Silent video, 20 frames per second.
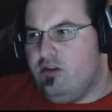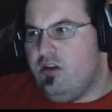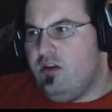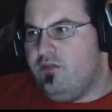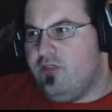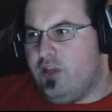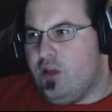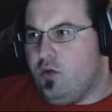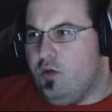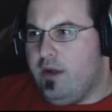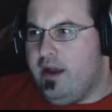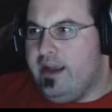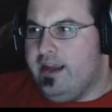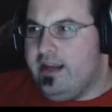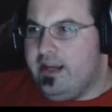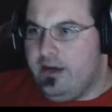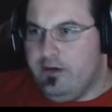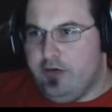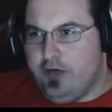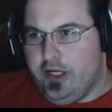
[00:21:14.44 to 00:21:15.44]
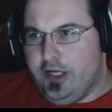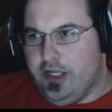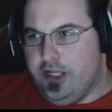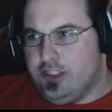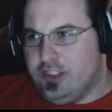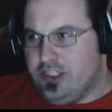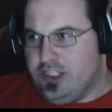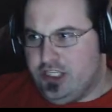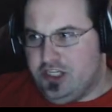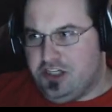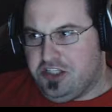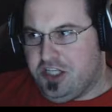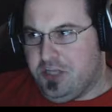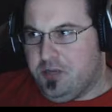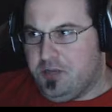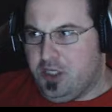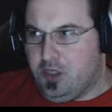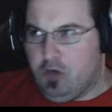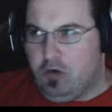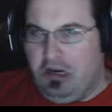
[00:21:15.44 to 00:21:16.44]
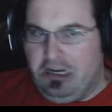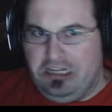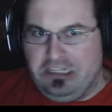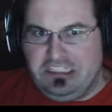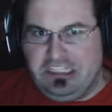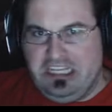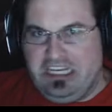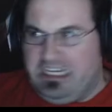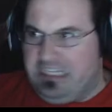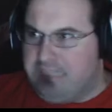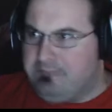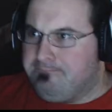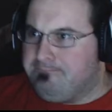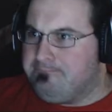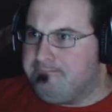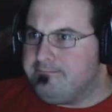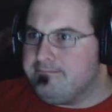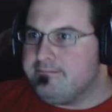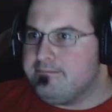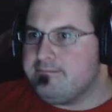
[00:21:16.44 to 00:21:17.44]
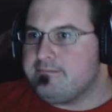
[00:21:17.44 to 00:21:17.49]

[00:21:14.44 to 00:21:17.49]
You're awfully quiet nowadays. Is there something wrong, son?